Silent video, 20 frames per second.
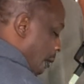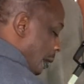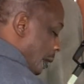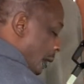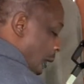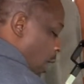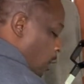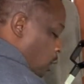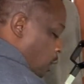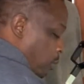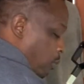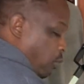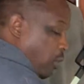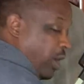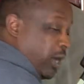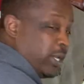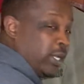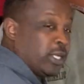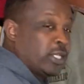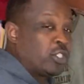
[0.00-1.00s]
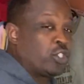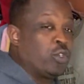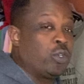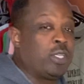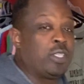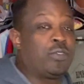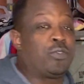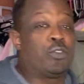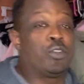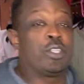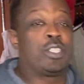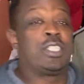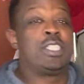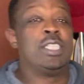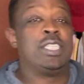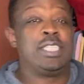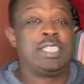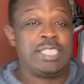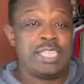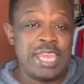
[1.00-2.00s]
Our product choice for
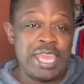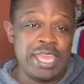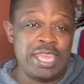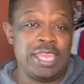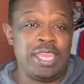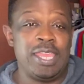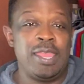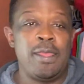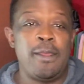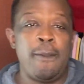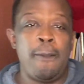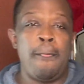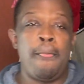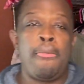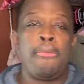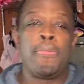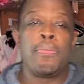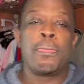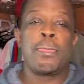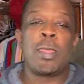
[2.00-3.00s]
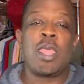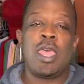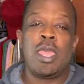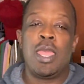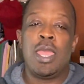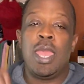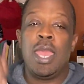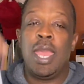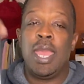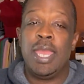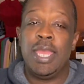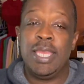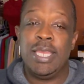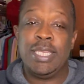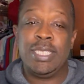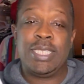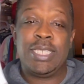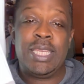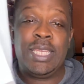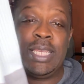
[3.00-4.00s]
today
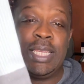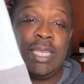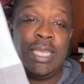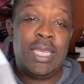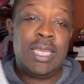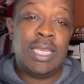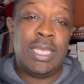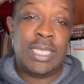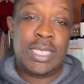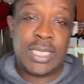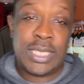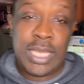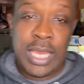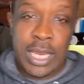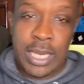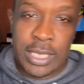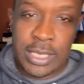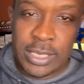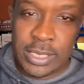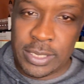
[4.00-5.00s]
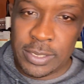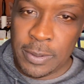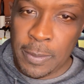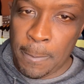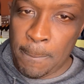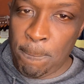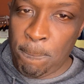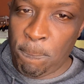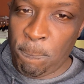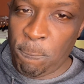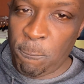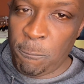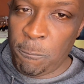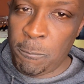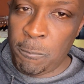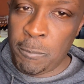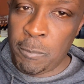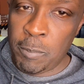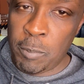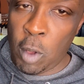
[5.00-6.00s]
is socks.
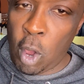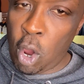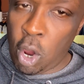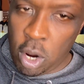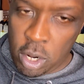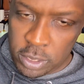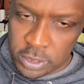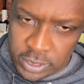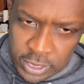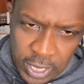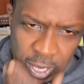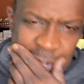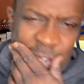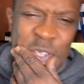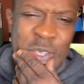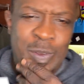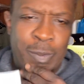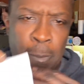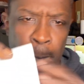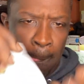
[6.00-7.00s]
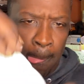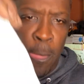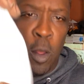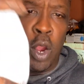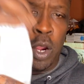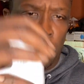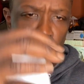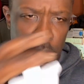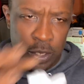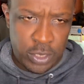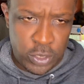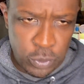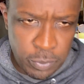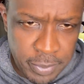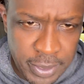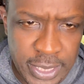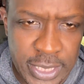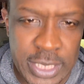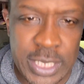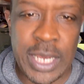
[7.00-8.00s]
Our socks are going to
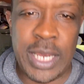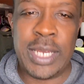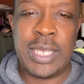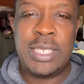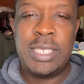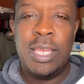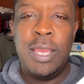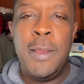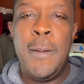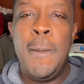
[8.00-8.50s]
be socks.